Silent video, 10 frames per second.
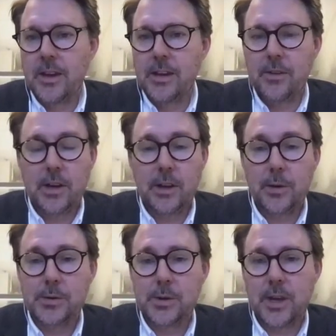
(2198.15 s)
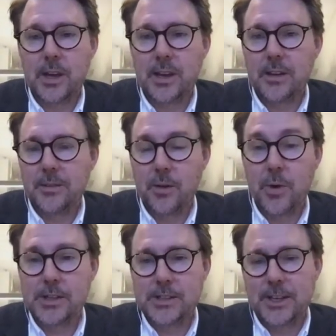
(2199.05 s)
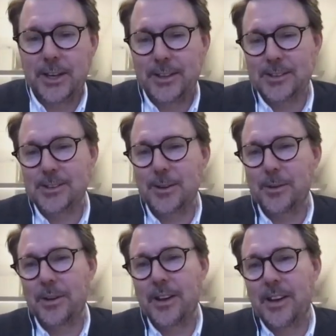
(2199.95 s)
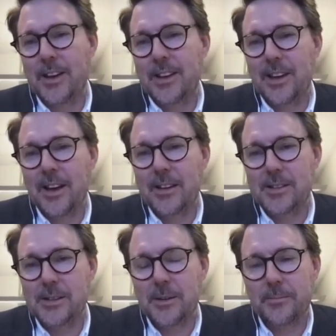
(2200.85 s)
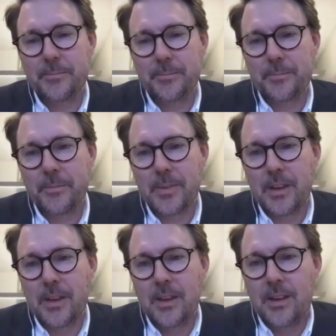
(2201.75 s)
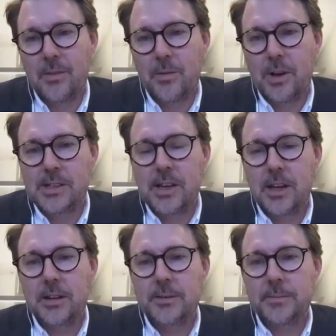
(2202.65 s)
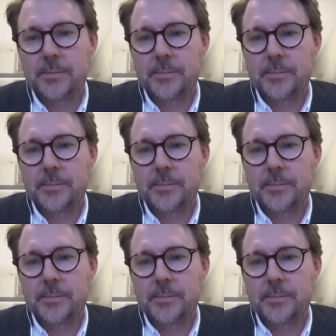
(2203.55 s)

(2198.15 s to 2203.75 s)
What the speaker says: even close to getting arrested. So, yeah, it's really sad.